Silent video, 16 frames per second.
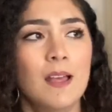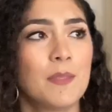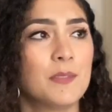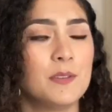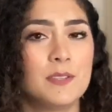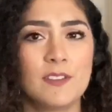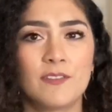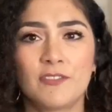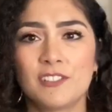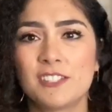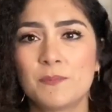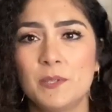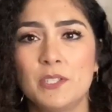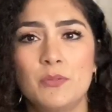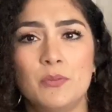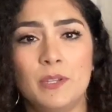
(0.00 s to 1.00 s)
the difference
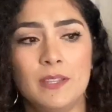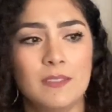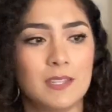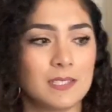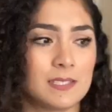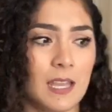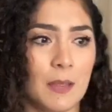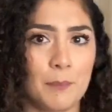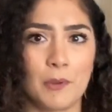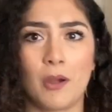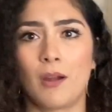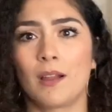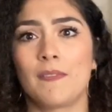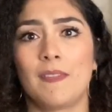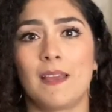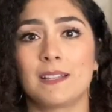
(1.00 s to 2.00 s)
between this type of
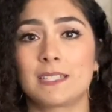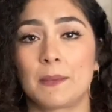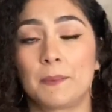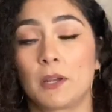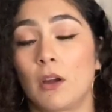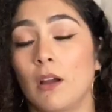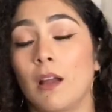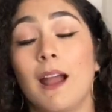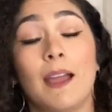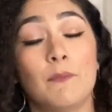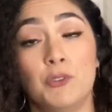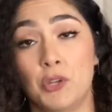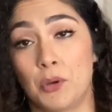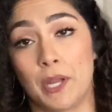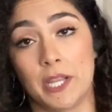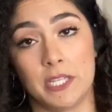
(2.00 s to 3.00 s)
car and that type of car, I have
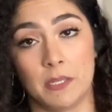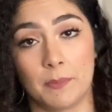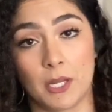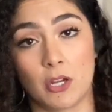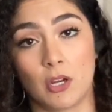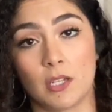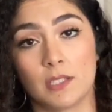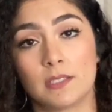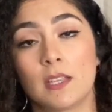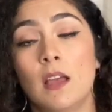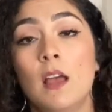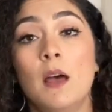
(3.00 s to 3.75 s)
no idea about cars.